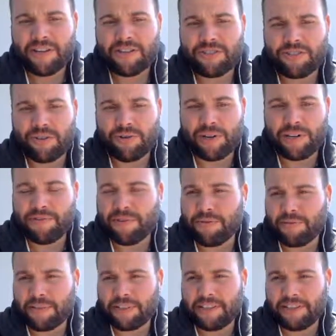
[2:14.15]
So if
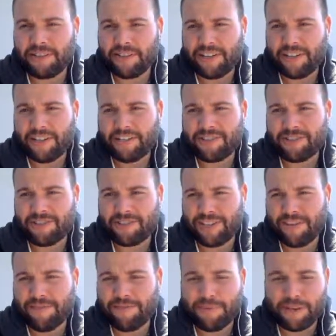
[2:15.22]
you're really looking to
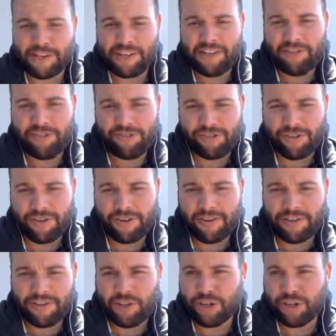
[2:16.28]
save money, sure,
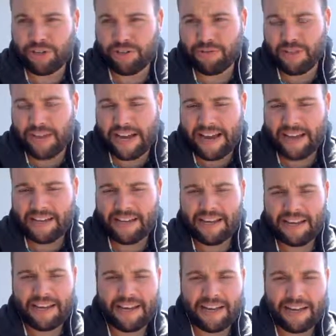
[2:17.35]
you can do that,
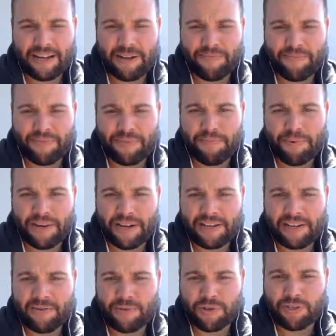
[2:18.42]

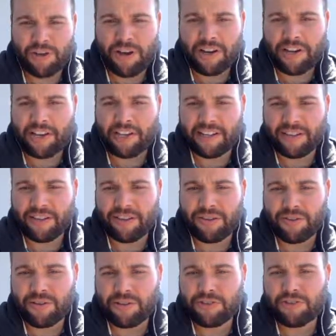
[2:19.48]
but we're talking like a
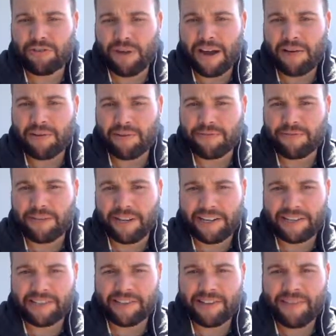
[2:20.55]
32-hour
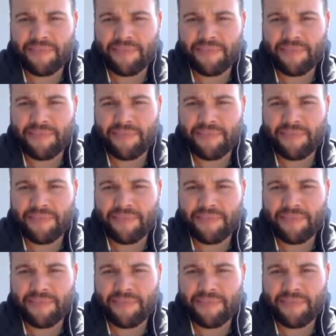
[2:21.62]
flight.